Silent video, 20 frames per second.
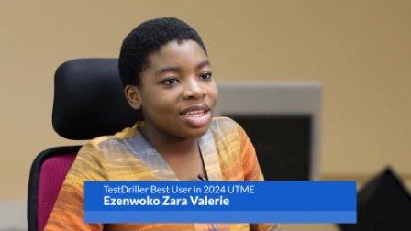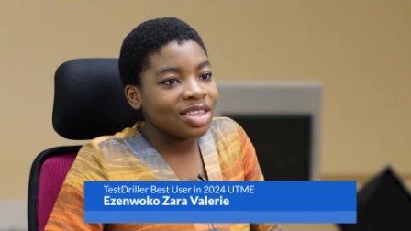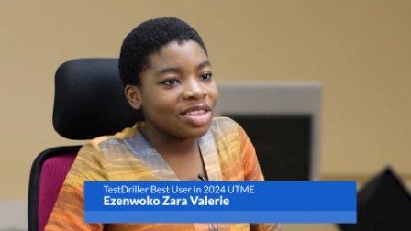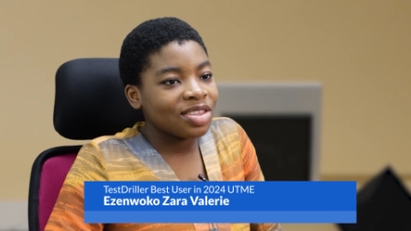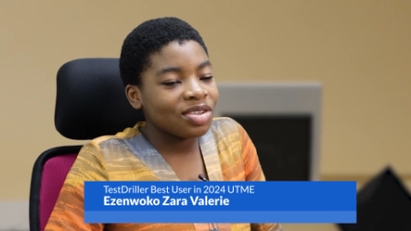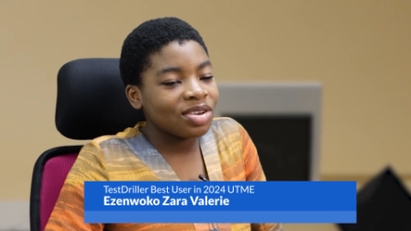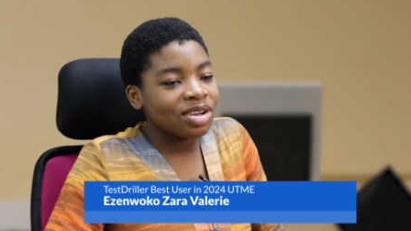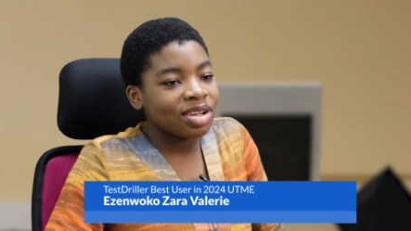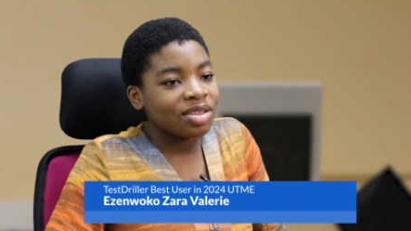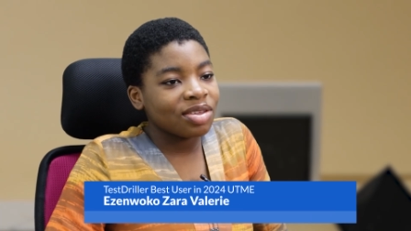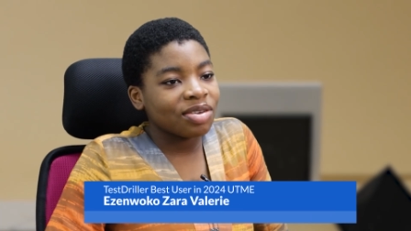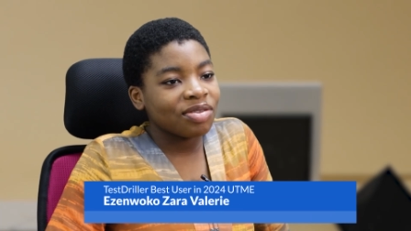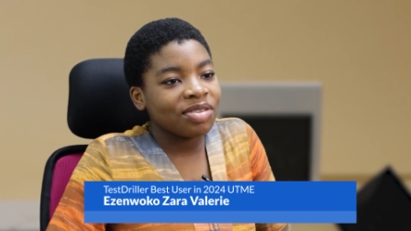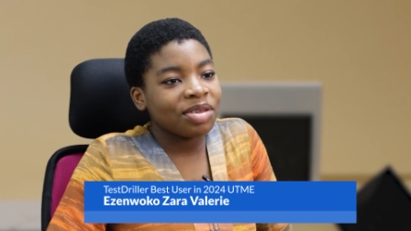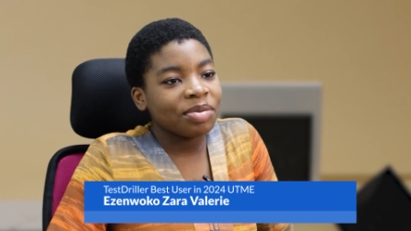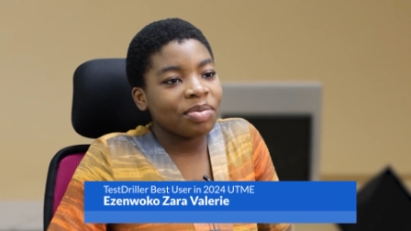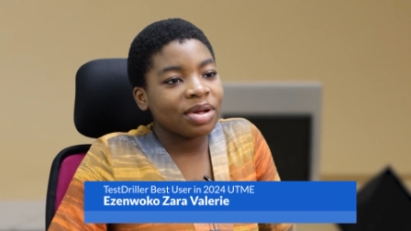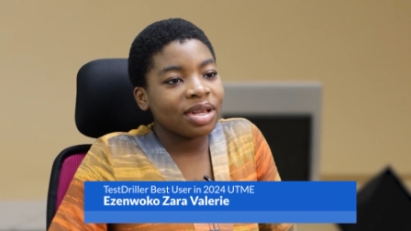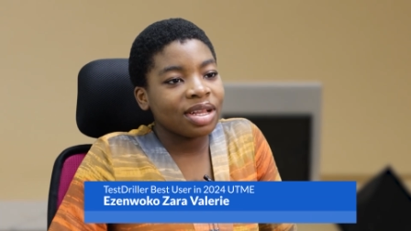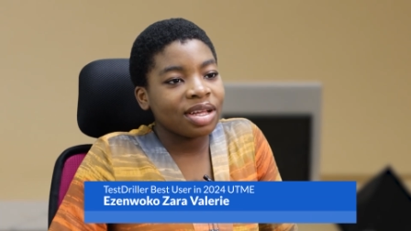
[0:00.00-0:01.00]
a student
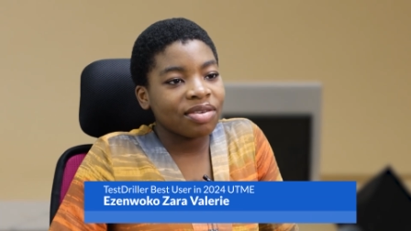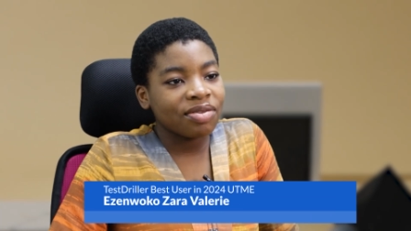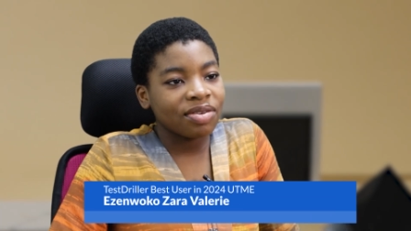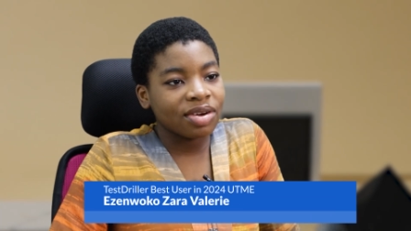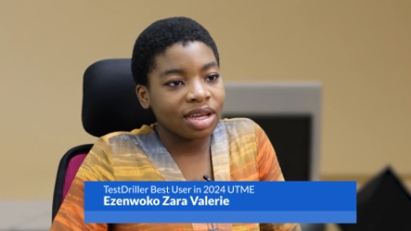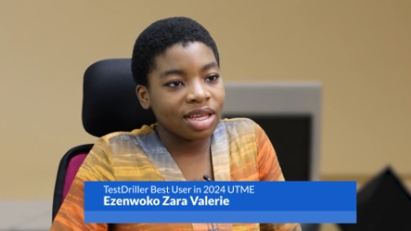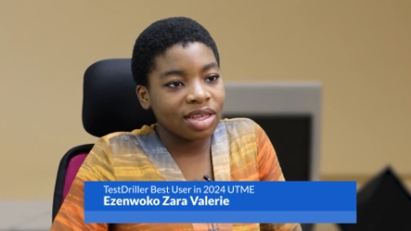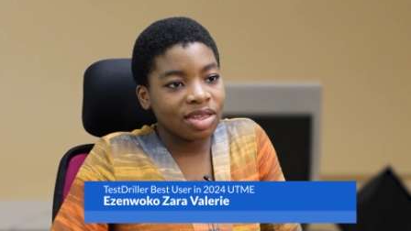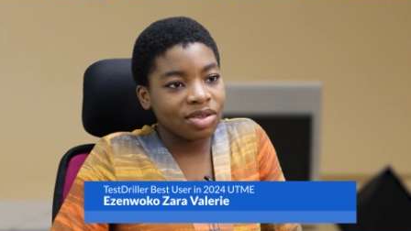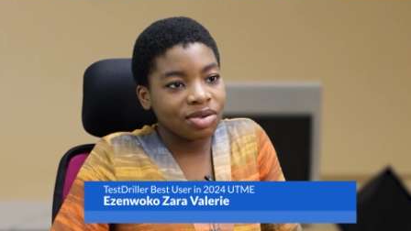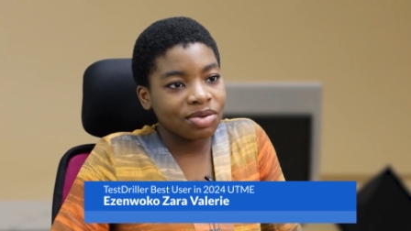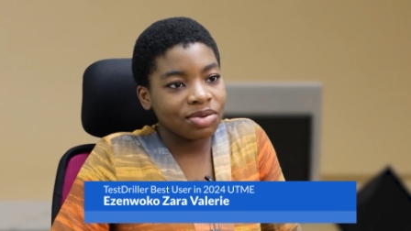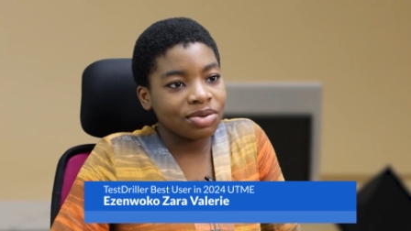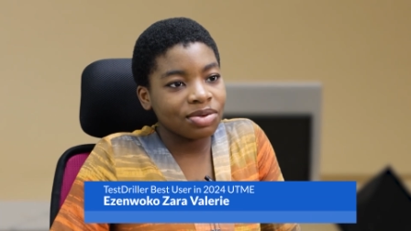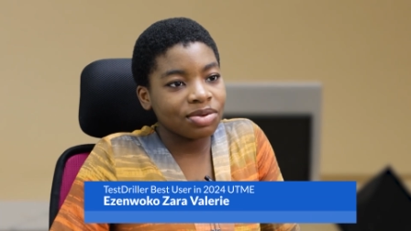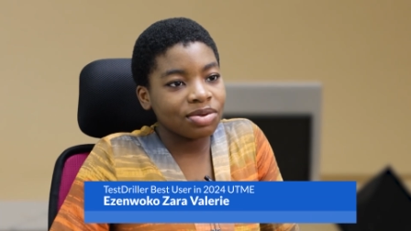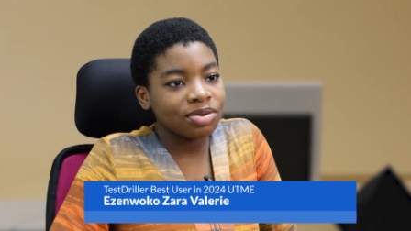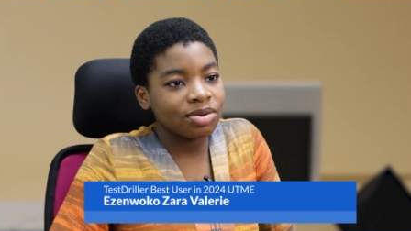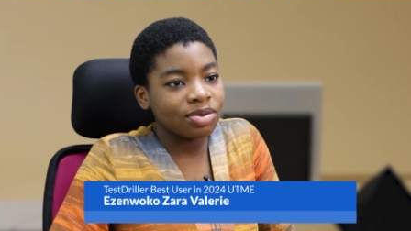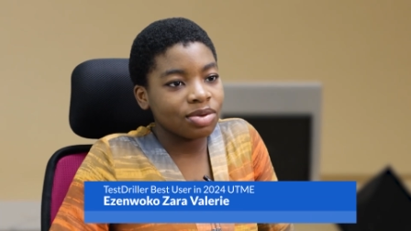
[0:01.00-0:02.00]
of Deeper Life High
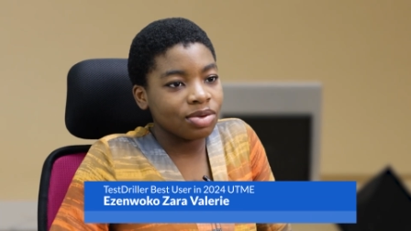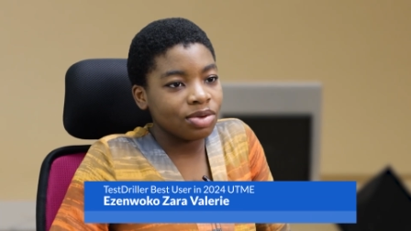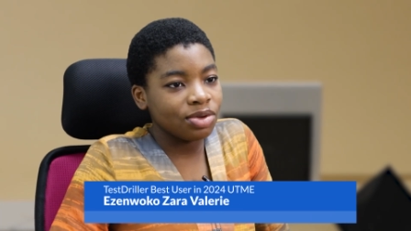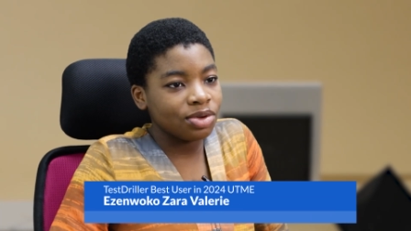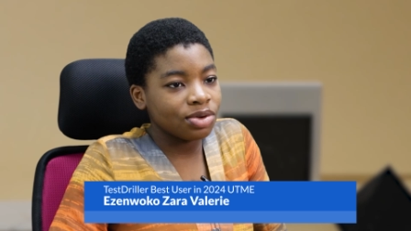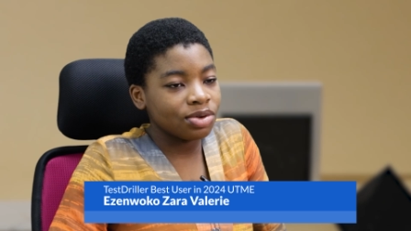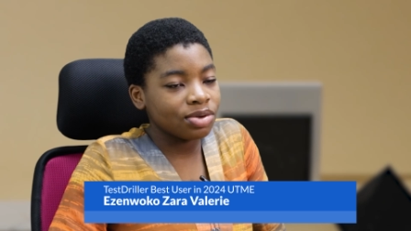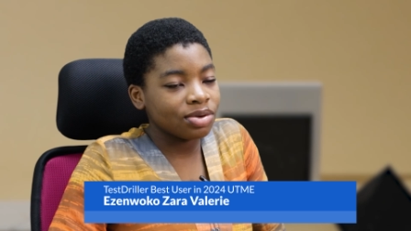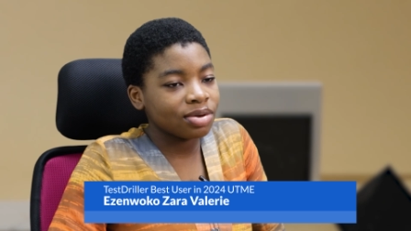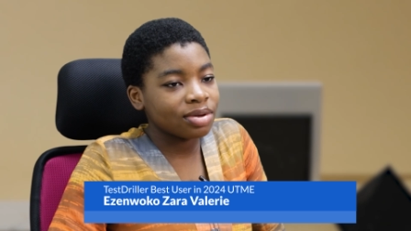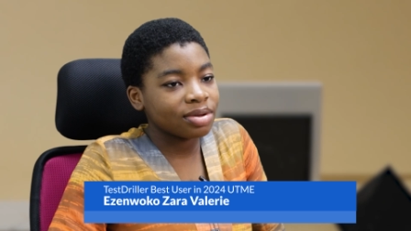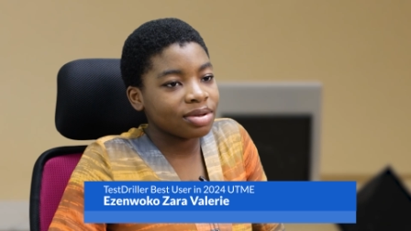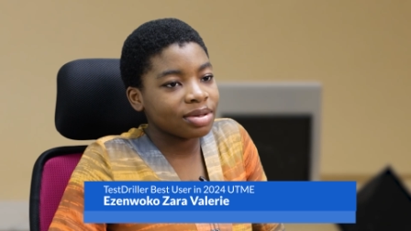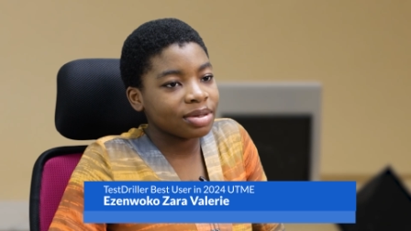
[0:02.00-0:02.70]
School, Uyo.